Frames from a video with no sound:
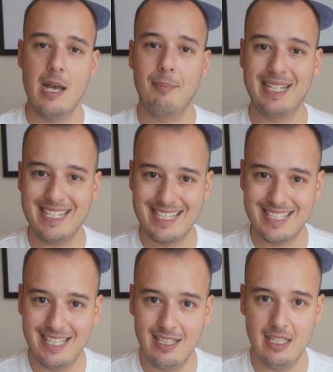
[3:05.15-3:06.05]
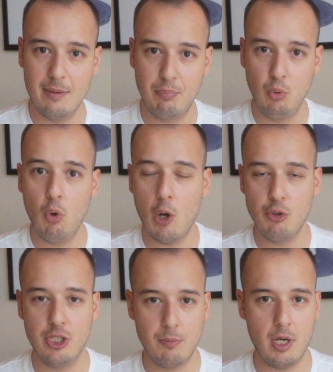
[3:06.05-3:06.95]
But it's still a blue
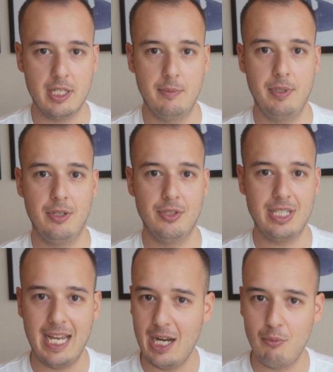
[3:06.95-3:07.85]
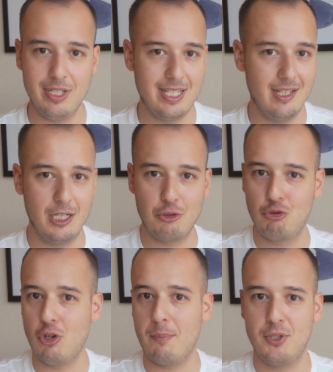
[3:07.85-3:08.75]
ocean market, because every single
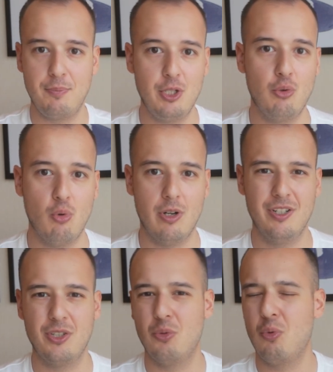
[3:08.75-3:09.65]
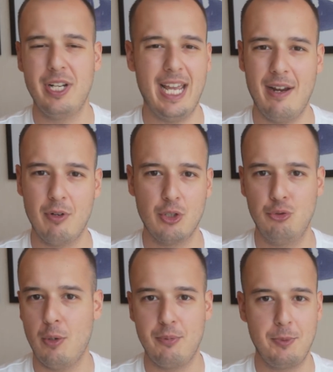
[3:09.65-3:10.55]
dropshipping course or whatever
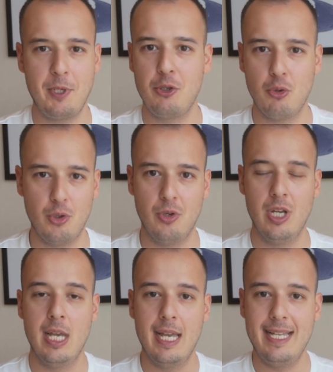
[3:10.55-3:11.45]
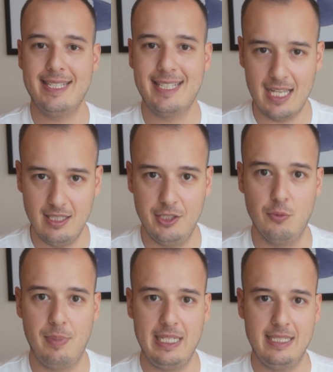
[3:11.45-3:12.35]
dropshipping guru is telling you
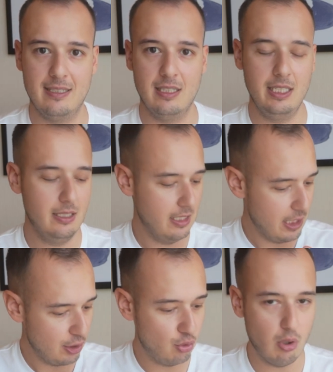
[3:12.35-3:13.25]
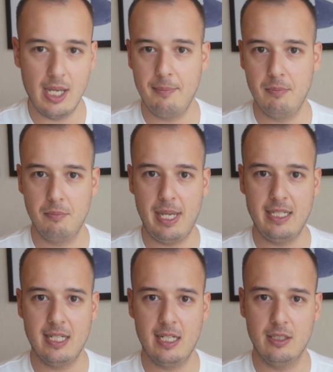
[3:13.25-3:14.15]
basically, try
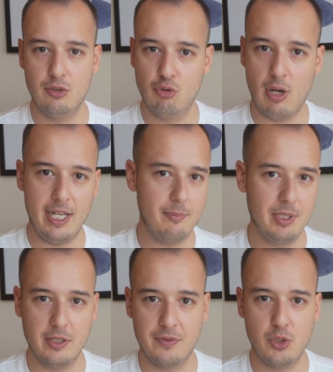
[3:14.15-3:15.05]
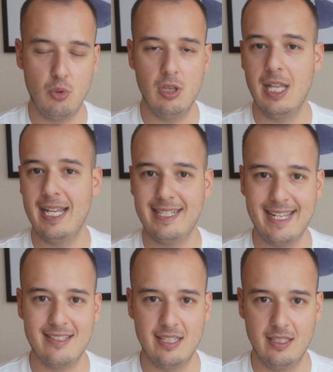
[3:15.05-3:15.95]
Meta, try a bit of Google, and
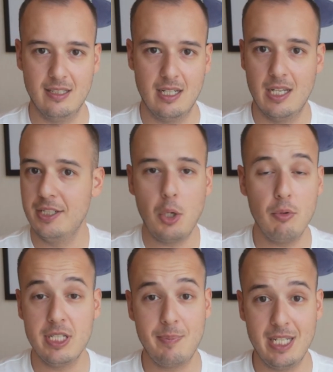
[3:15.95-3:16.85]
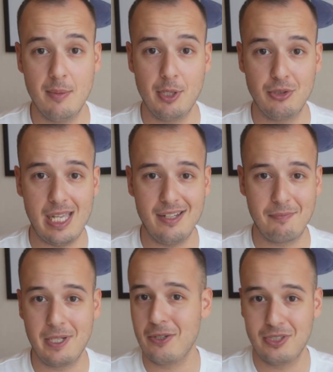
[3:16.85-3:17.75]
that's it. No one is speaking about
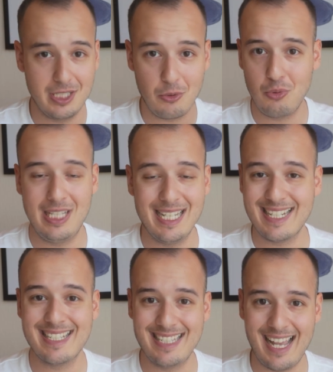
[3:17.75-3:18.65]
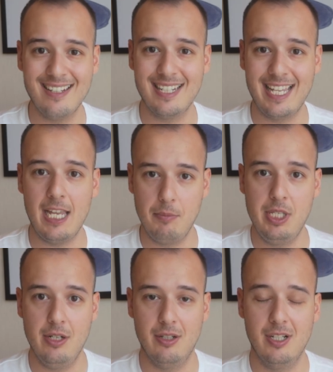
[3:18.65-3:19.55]
native because they don't really understand the game
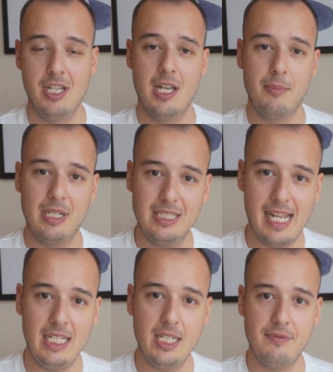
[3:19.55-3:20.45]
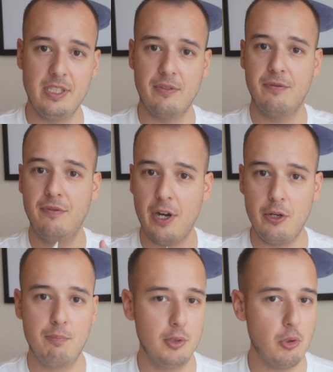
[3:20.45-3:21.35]
here. But native is a
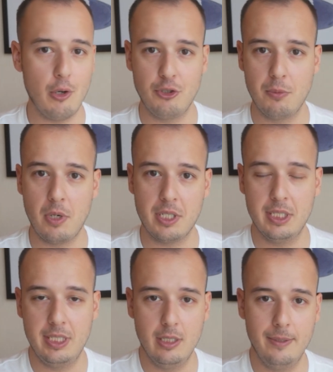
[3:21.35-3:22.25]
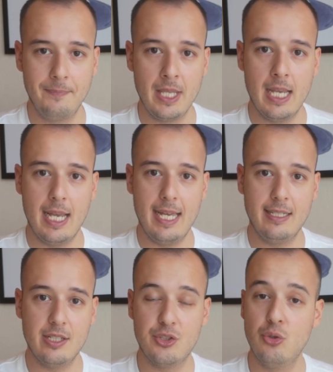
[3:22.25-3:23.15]
very blue ocean market here, and
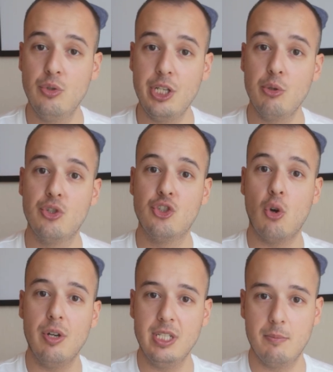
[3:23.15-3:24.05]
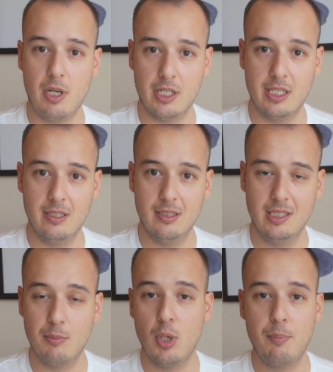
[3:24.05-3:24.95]
the sooner you join the market,
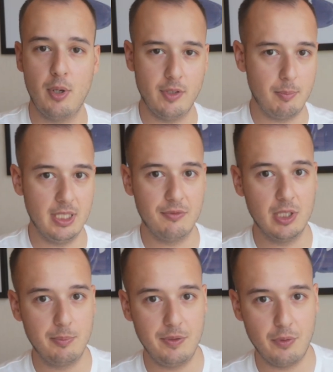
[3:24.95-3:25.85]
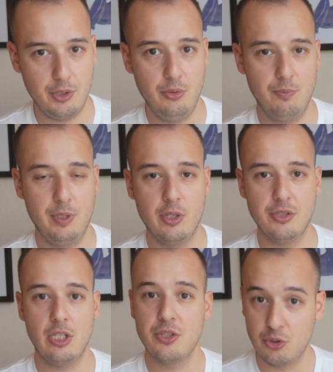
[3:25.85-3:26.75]
the more profitable it will be for you,
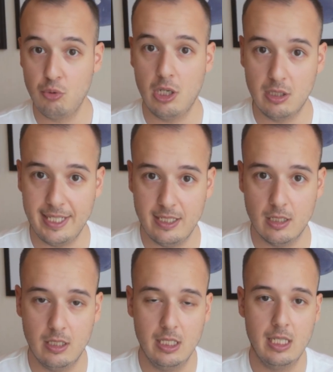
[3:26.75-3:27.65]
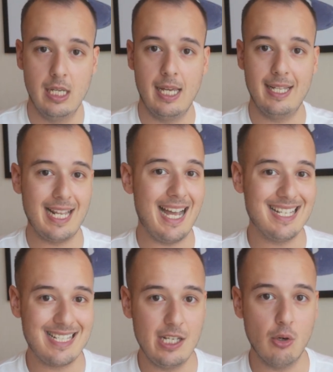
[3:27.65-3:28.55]
because sooner or later, and I
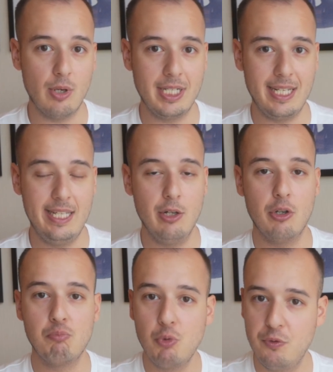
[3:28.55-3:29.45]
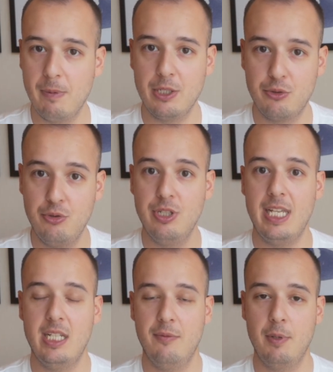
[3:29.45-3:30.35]
see already here a movement to
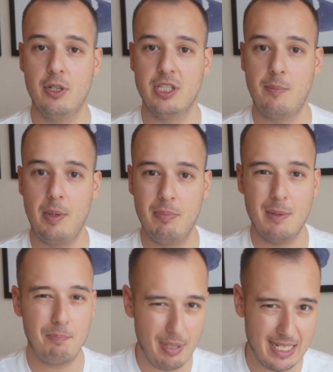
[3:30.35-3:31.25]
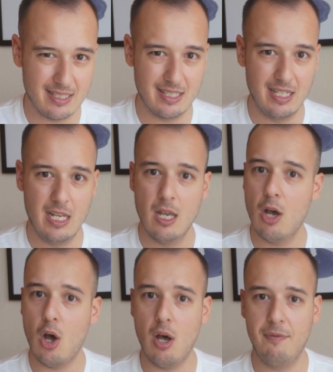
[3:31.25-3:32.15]
native because the people are pissed
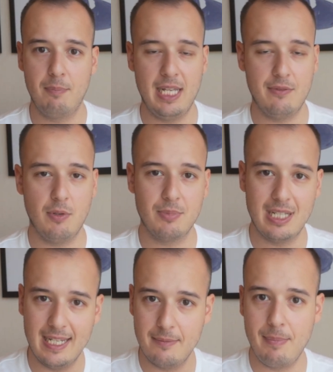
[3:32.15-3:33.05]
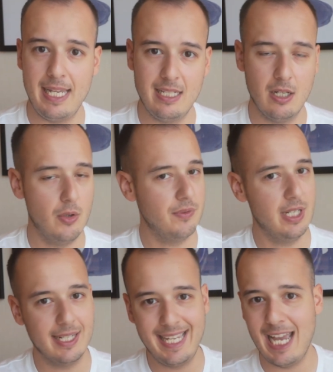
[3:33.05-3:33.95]
off platforms like Meta, of
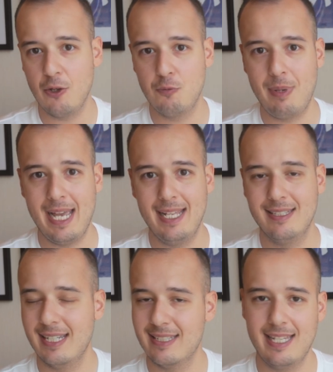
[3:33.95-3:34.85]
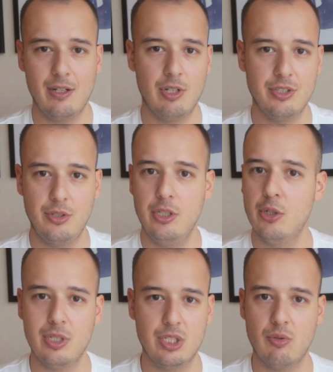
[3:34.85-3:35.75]
their account bans, etc. So you
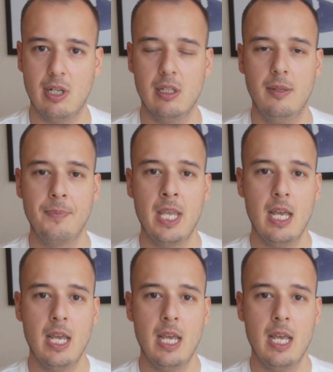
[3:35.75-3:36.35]
know the struggle.